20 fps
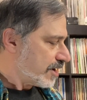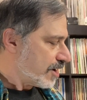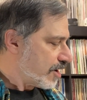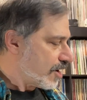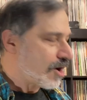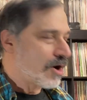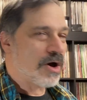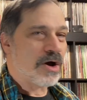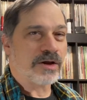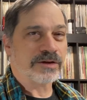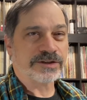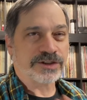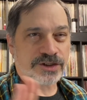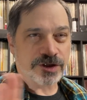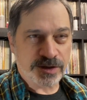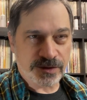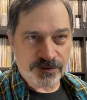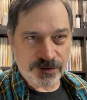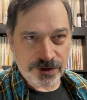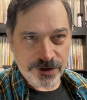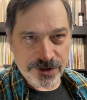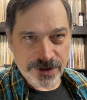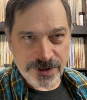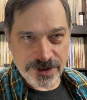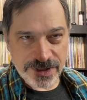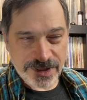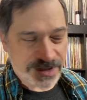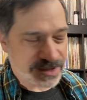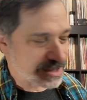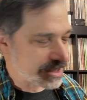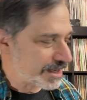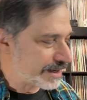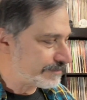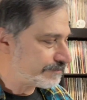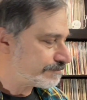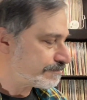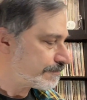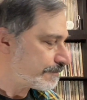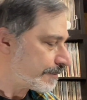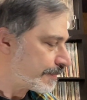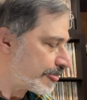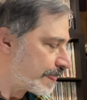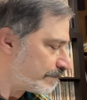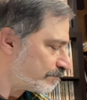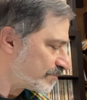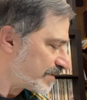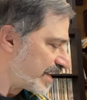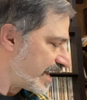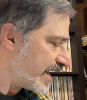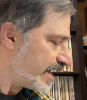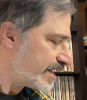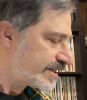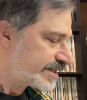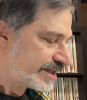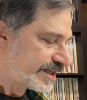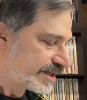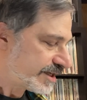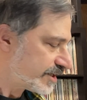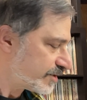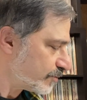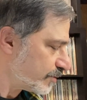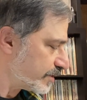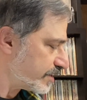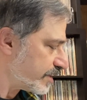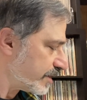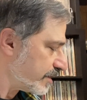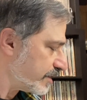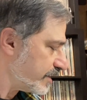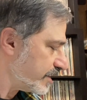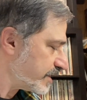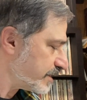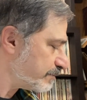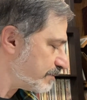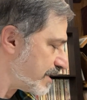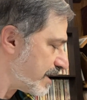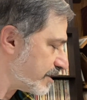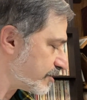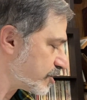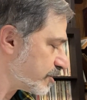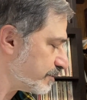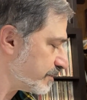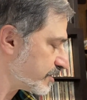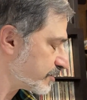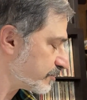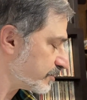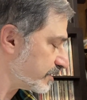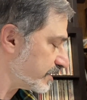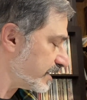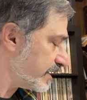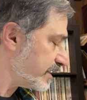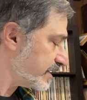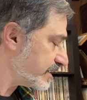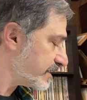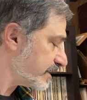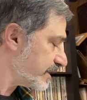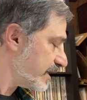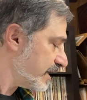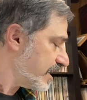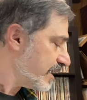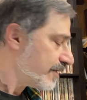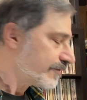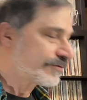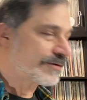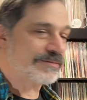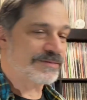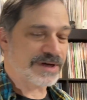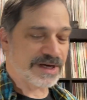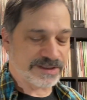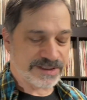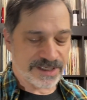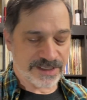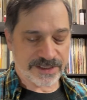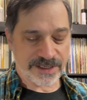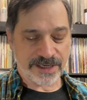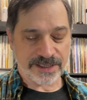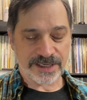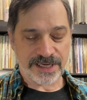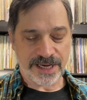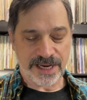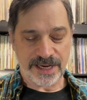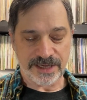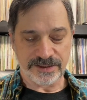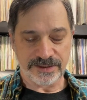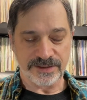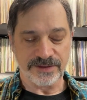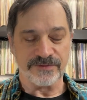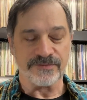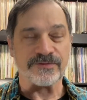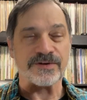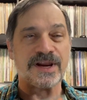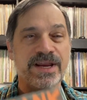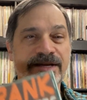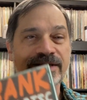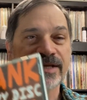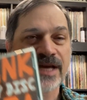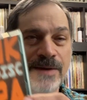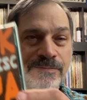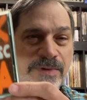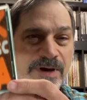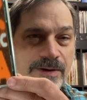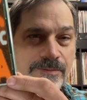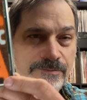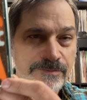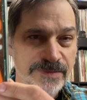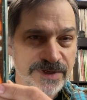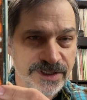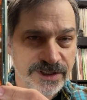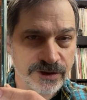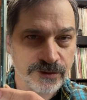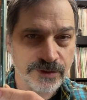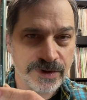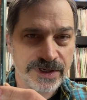All digital versions the same, as it is with this posthumous release from 1998, the Frank Zappa Mystery